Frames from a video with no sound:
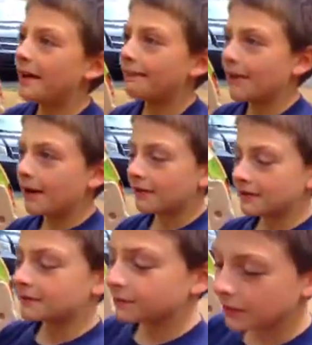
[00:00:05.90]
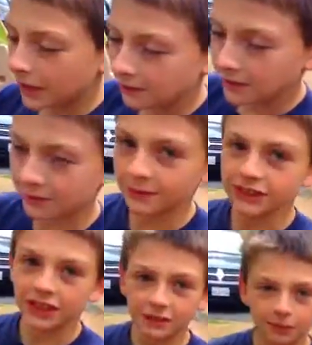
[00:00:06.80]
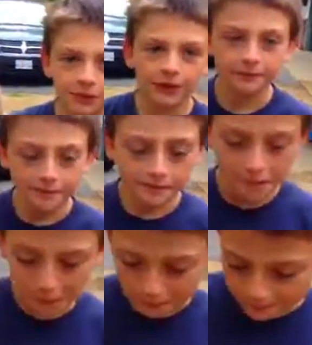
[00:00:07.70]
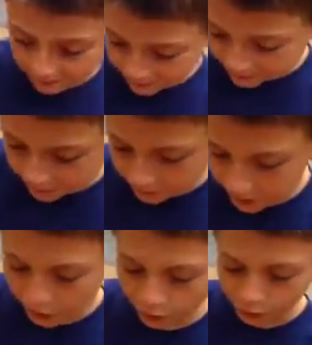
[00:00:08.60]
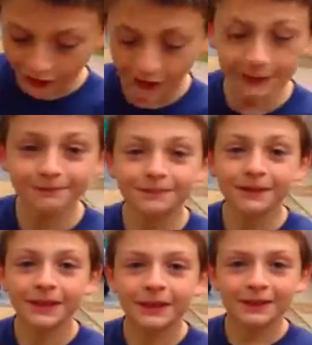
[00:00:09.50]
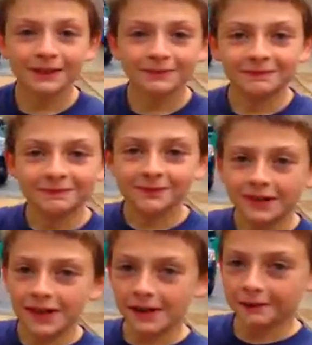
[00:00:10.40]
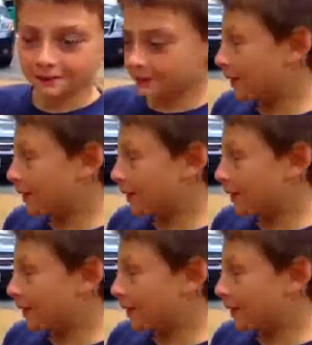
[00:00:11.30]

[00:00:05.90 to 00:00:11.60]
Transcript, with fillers: um, I'm gonna be teleporting. Where? Um,